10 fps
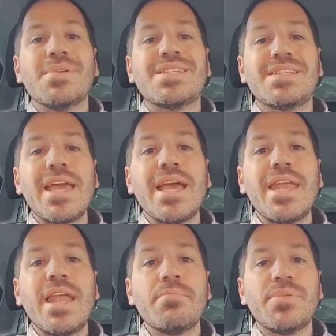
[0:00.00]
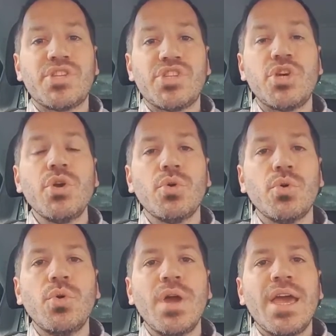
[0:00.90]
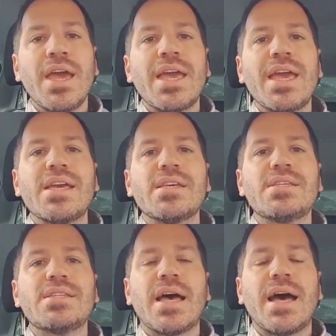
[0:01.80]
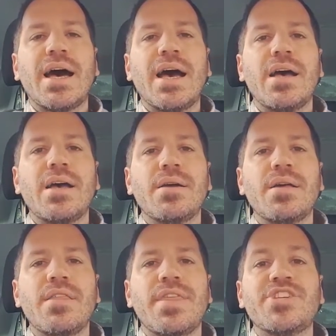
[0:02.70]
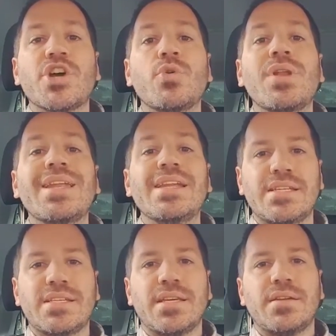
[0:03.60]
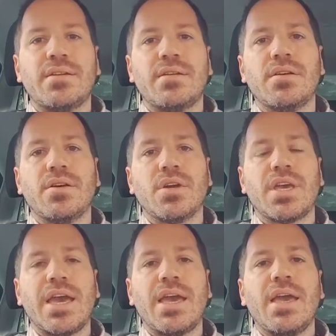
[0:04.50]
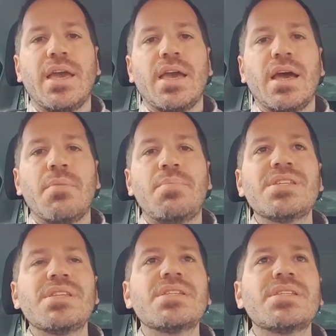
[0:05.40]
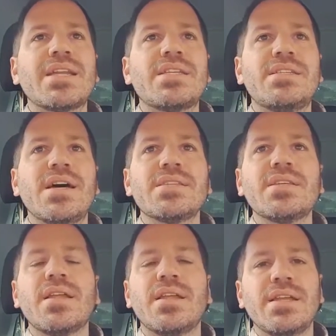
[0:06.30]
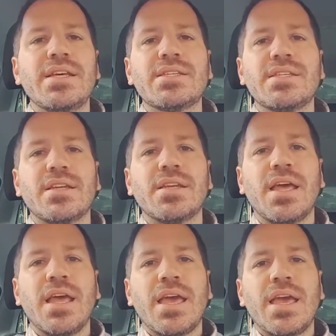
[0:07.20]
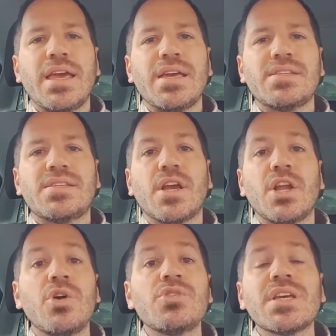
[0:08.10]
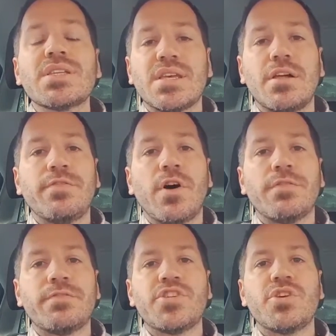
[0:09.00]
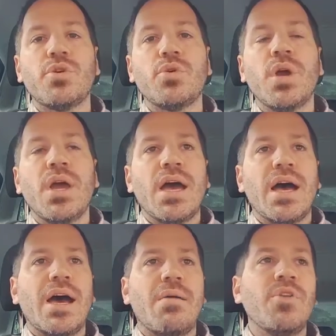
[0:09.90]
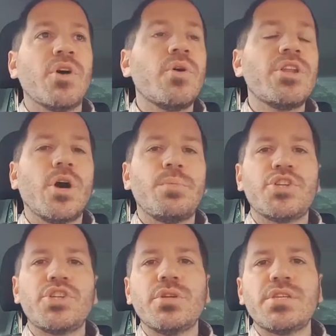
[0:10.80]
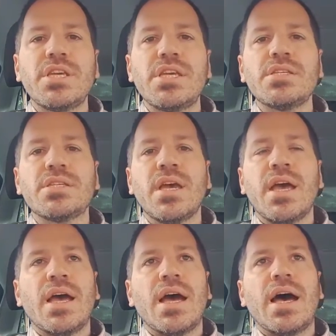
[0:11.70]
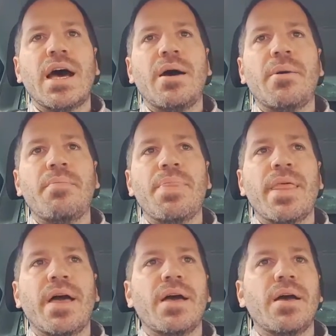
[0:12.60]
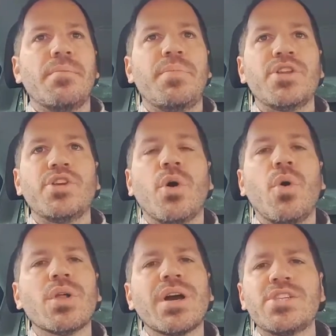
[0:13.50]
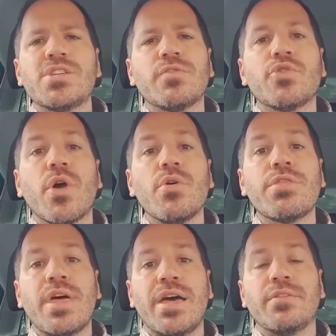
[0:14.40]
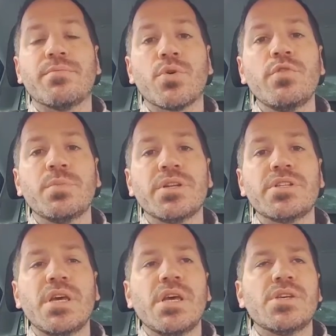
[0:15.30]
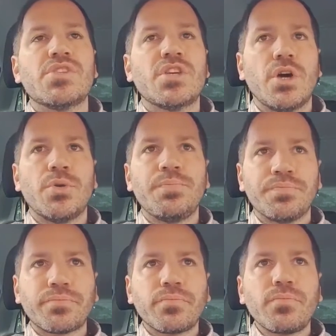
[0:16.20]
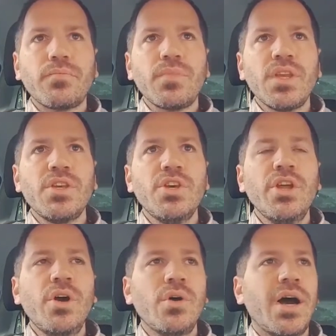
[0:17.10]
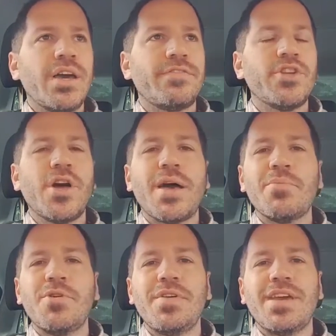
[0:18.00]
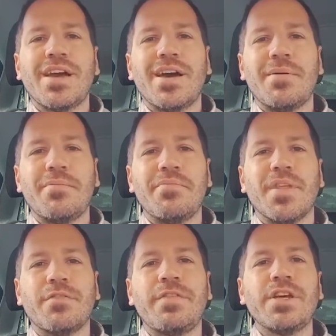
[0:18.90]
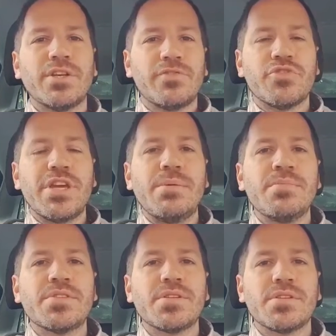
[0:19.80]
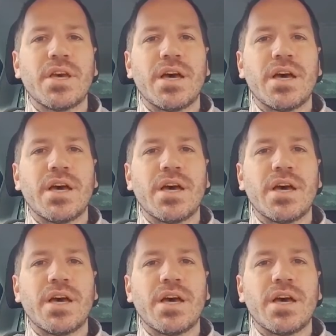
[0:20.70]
mistake number two is they don't listen. Okay, a business that doesn't listen is closing itself off to not only opportunities, but all kinds of growth and improvement. So if you know that movie A Field of Dreams,